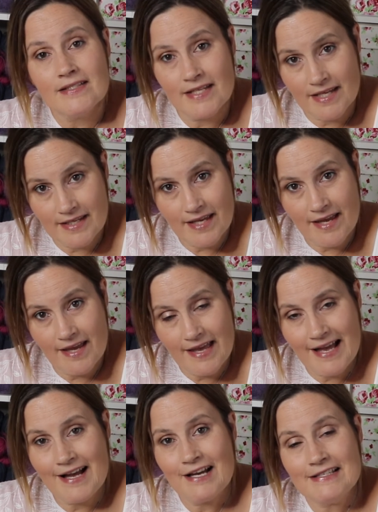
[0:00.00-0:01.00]
take
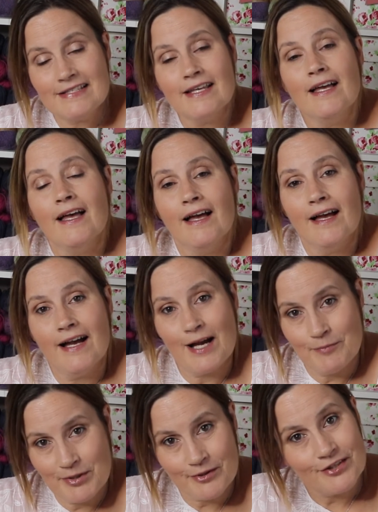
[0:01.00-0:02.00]
care and
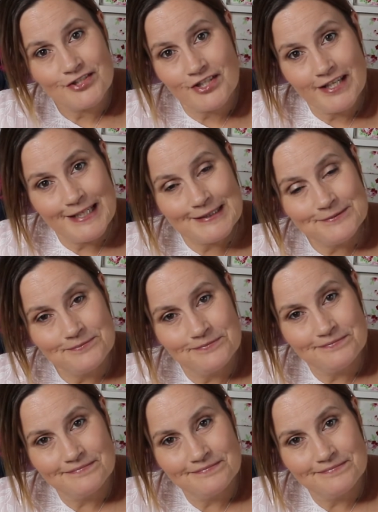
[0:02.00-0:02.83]
happy crochet!